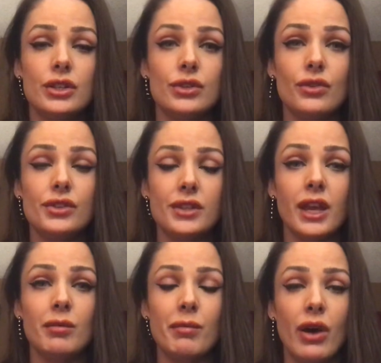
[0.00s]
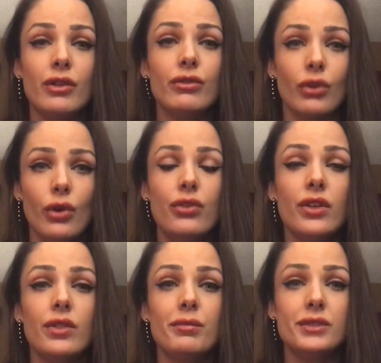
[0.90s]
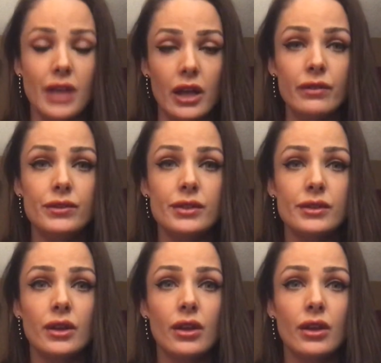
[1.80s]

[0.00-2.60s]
to do the same amount of growth in themselves.